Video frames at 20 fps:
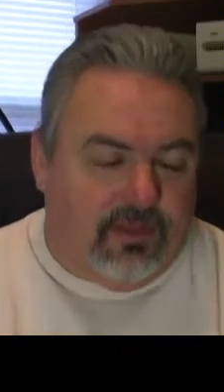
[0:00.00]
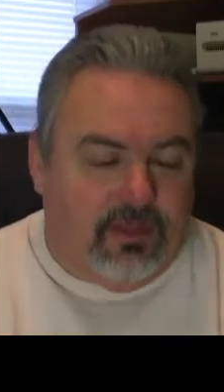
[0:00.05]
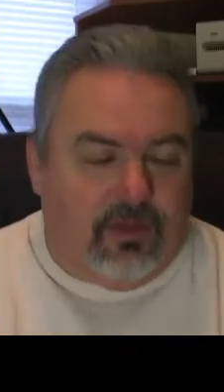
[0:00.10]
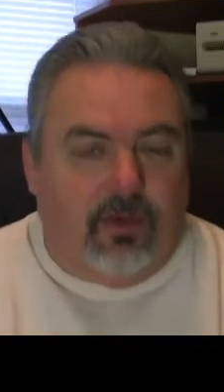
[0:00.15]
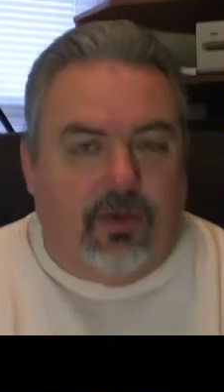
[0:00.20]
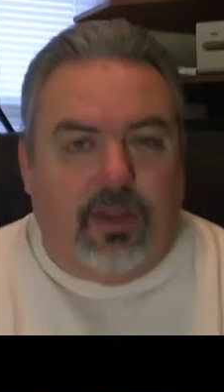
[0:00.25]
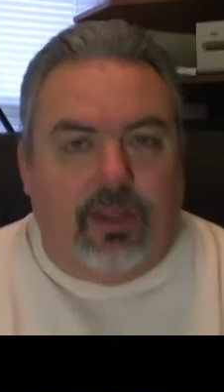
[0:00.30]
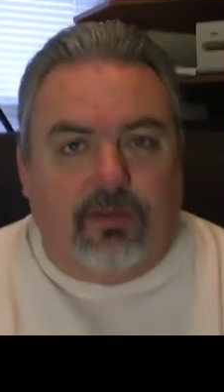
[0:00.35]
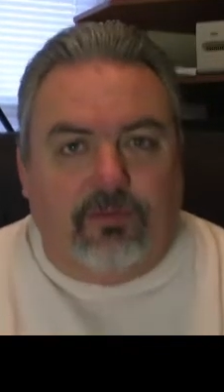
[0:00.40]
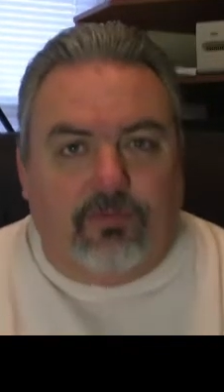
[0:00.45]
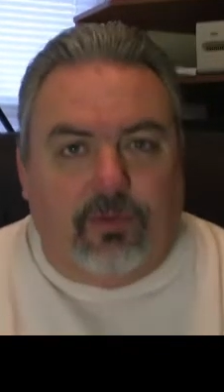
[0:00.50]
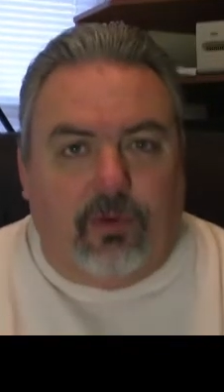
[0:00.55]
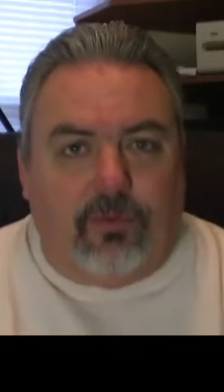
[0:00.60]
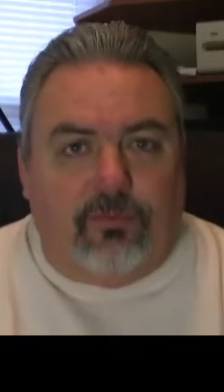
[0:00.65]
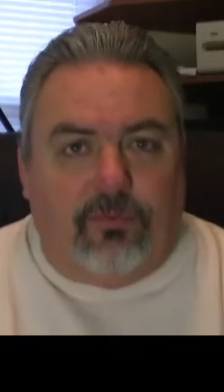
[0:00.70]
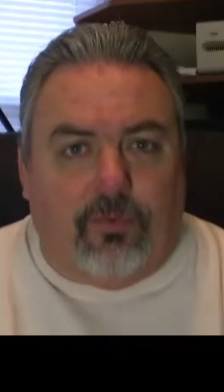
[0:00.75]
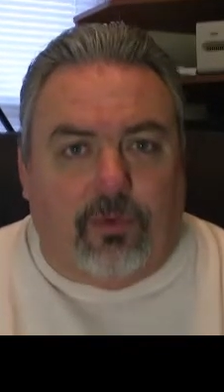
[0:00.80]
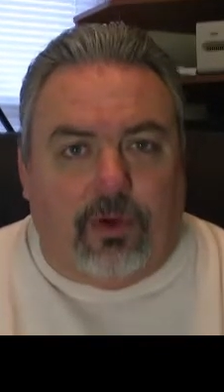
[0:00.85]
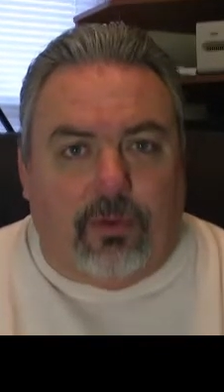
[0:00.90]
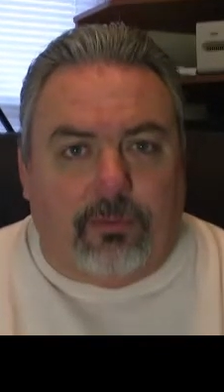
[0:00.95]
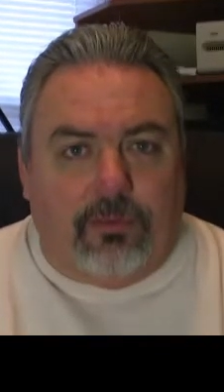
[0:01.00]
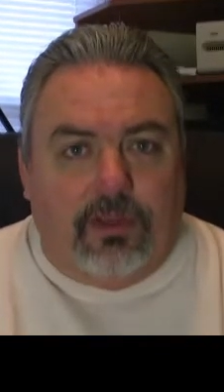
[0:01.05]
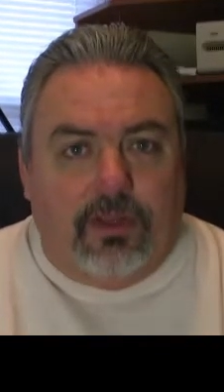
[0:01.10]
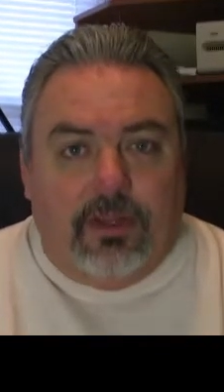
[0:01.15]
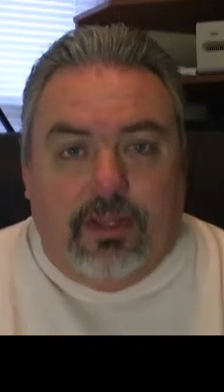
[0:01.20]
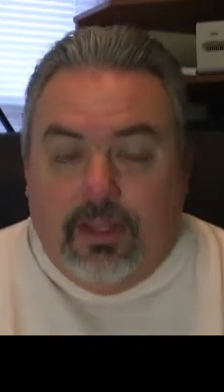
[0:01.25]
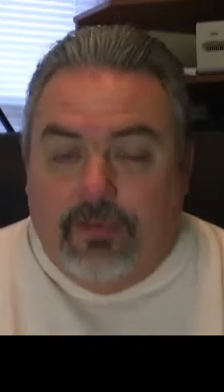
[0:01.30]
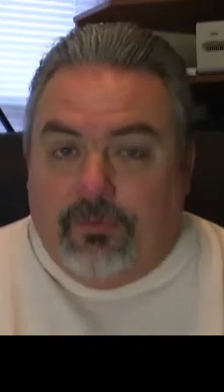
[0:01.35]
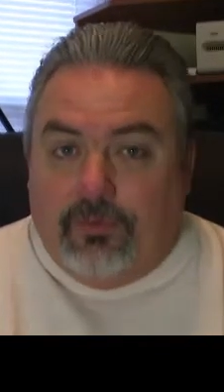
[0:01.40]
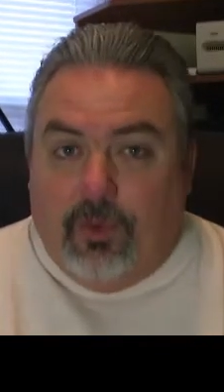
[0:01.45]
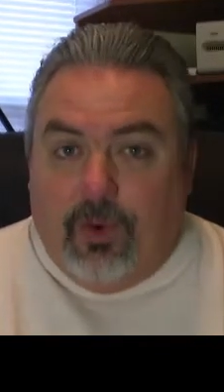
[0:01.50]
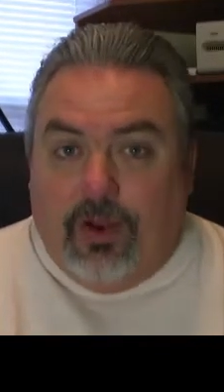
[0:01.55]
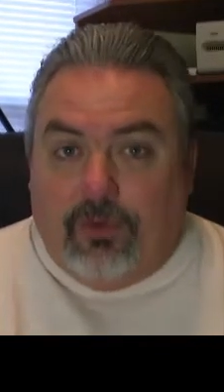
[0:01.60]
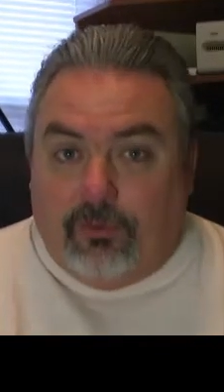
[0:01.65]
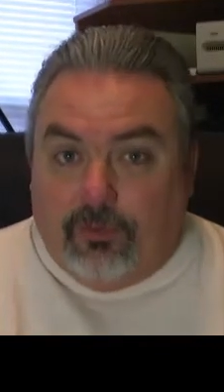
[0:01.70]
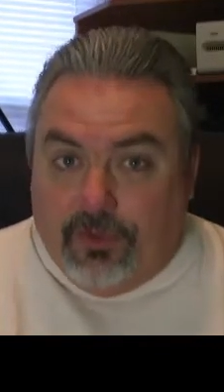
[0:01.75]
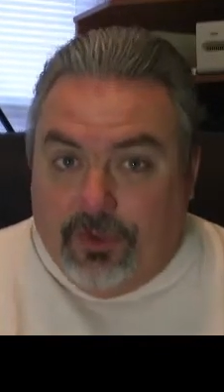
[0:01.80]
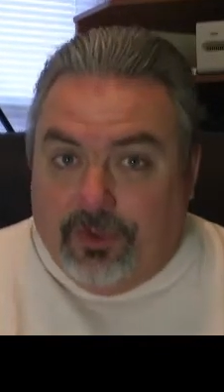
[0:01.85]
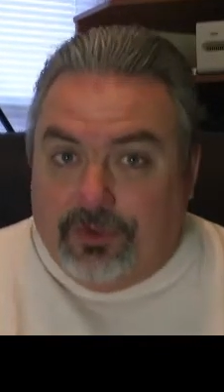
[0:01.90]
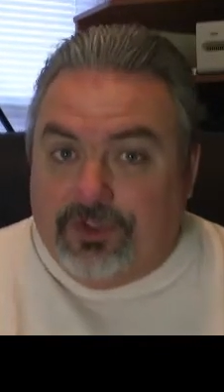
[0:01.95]
go ahead and vote for them. If you
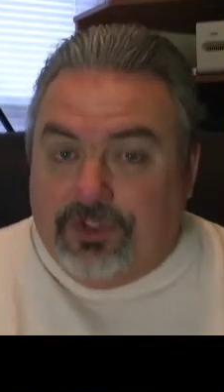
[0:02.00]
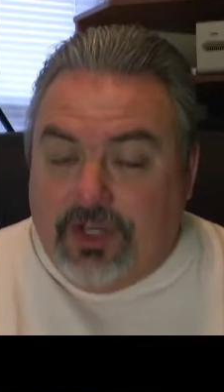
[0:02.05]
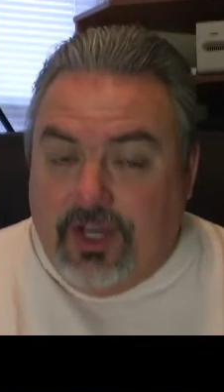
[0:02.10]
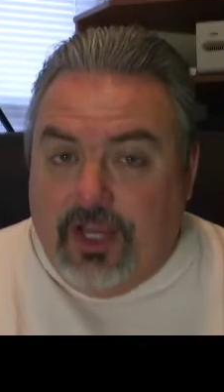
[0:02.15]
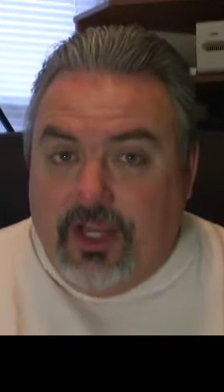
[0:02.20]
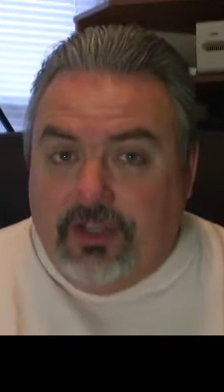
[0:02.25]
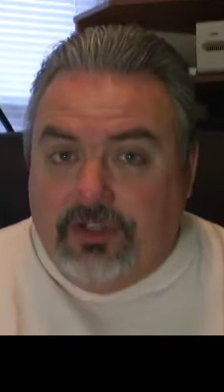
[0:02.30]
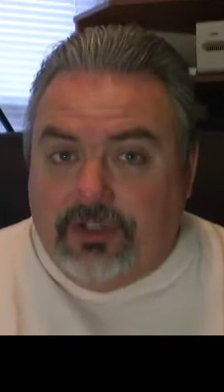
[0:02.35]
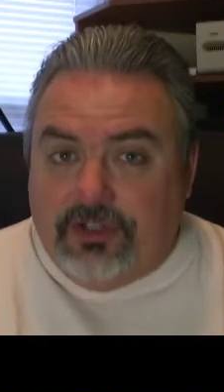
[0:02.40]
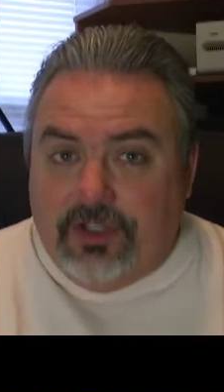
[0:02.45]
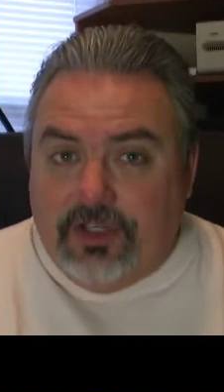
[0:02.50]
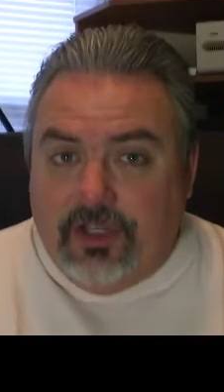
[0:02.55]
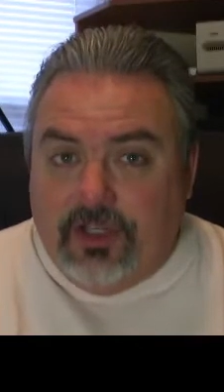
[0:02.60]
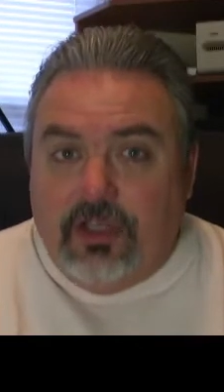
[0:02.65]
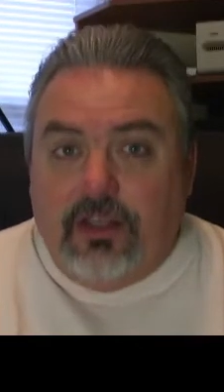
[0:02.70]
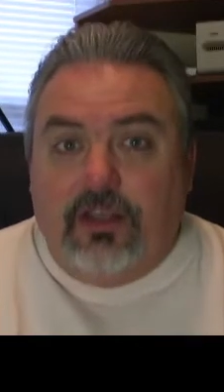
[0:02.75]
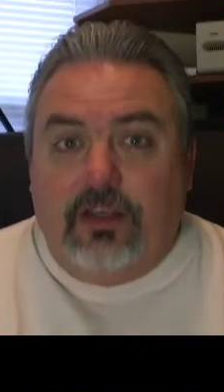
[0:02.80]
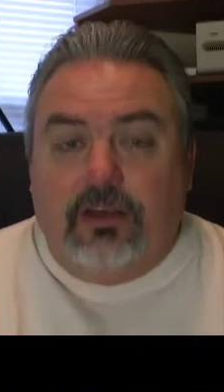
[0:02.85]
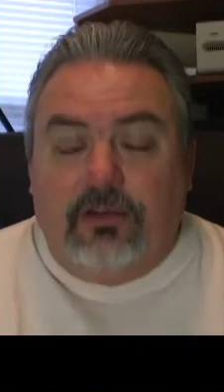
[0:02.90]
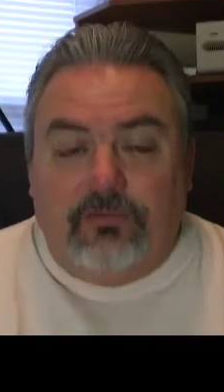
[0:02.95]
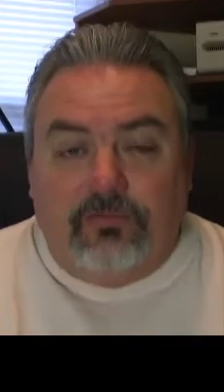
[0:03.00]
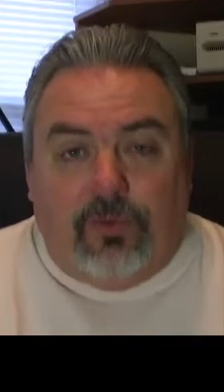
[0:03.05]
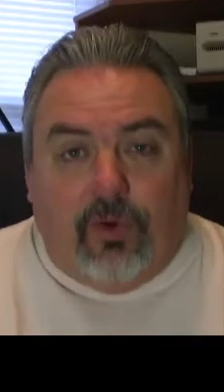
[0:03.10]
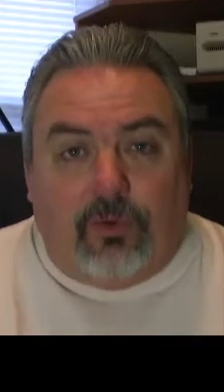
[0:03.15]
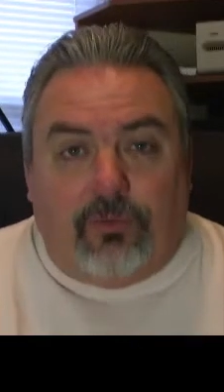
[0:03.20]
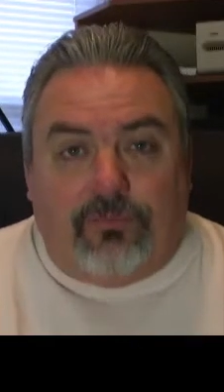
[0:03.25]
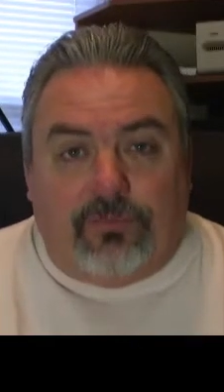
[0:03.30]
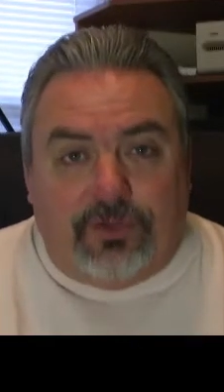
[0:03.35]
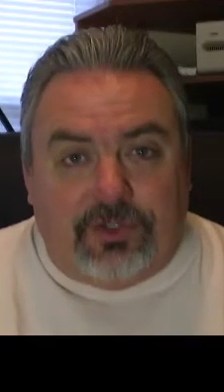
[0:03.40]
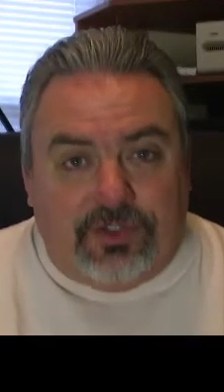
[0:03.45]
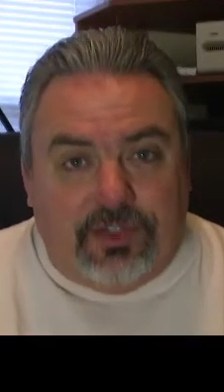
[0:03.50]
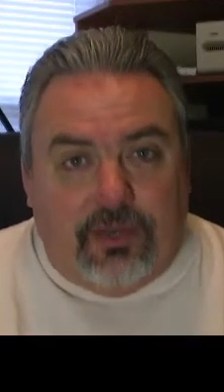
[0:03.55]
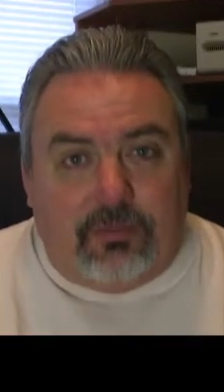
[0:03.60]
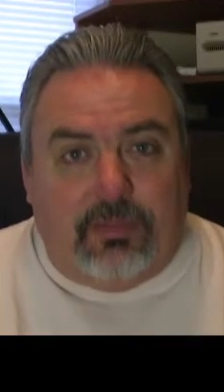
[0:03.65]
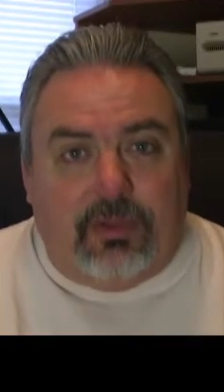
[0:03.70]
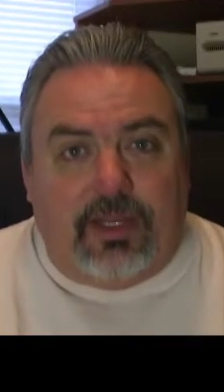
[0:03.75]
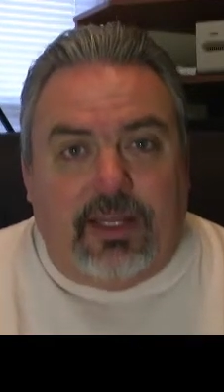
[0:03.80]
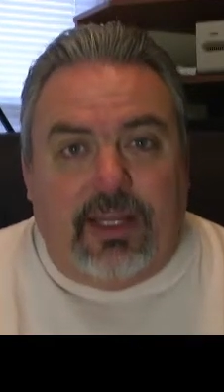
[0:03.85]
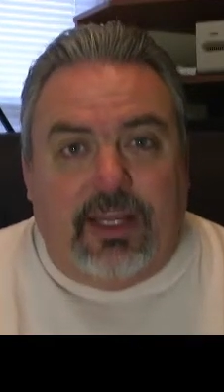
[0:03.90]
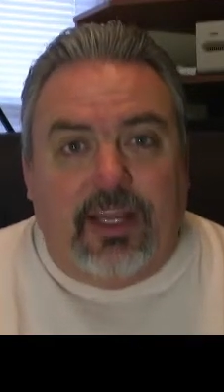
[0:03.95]
want real change, vote for
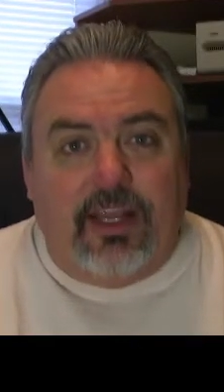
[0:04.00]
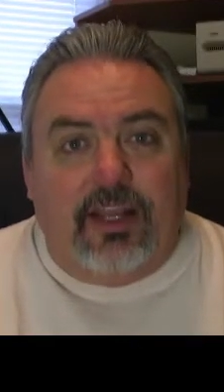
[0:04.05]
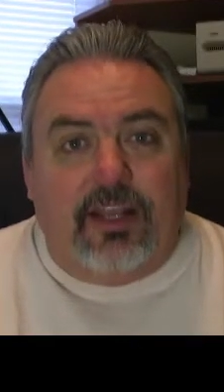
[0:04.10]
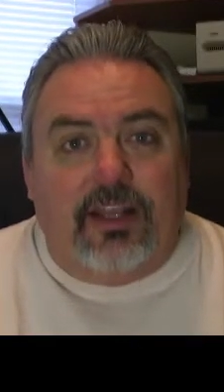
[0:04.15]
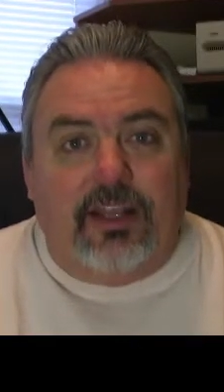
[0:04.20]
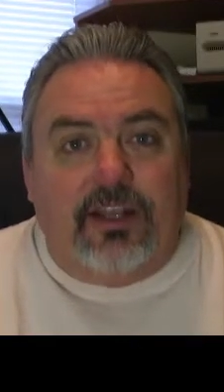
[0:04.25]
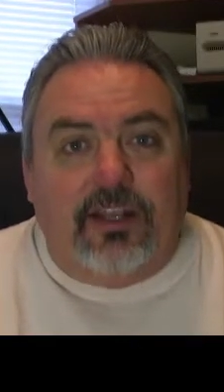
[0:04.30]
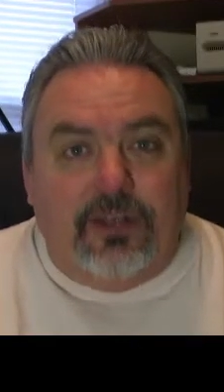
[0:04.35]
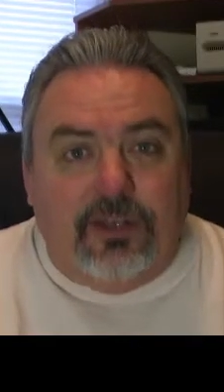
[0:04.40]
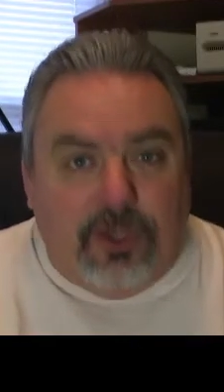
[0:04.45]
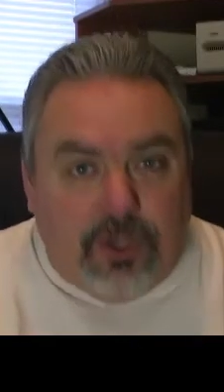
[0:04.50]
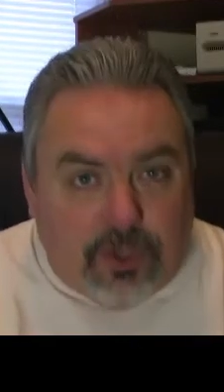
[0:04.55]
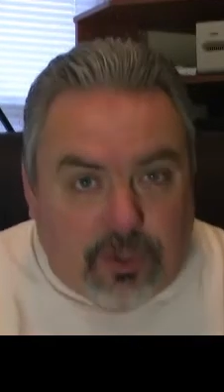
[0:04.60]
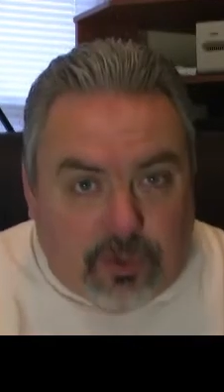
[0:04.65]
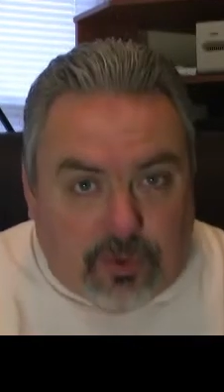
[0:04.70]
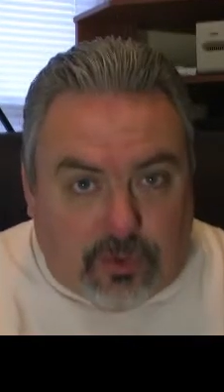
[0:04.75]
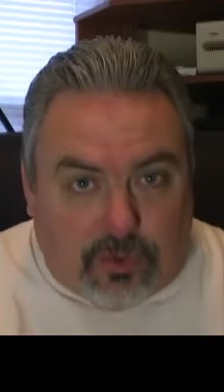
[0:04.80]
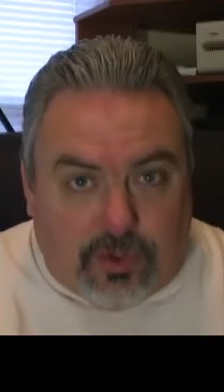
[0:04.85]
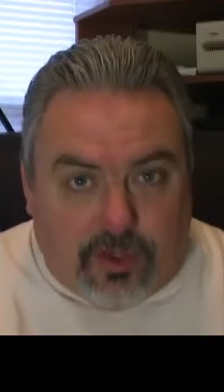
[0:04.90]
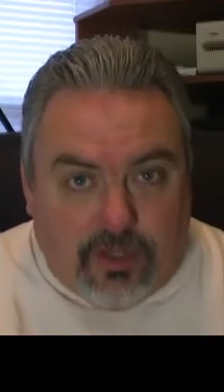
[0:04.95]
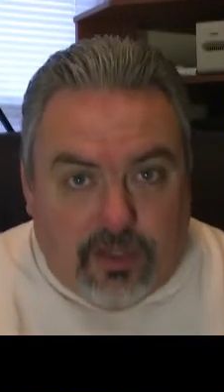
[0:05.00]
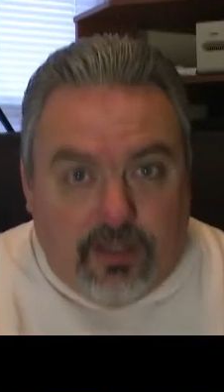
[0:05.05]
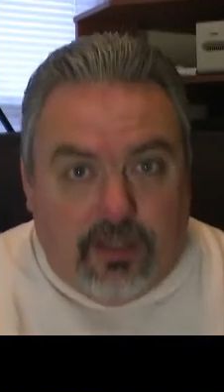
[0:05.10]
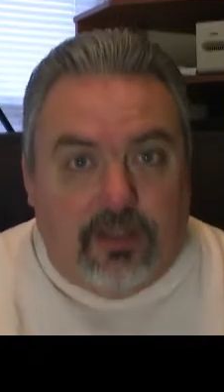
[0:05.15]
somebody new.